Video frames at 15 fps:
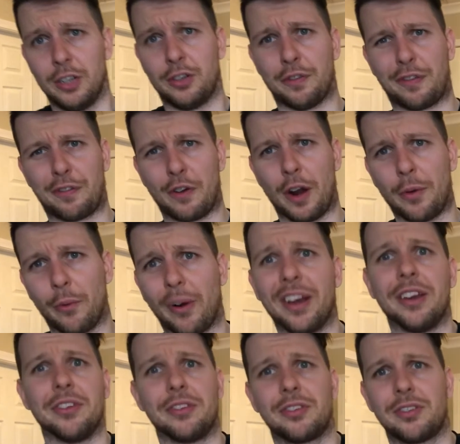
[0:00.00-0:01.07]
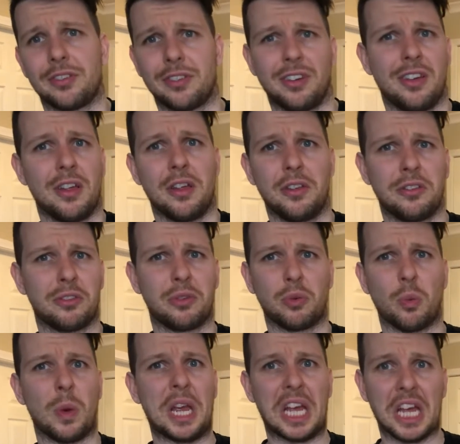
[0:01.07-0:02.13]
to front raise
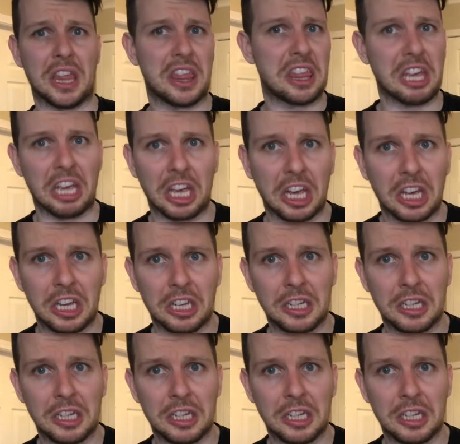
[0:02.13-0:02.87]
swing thing.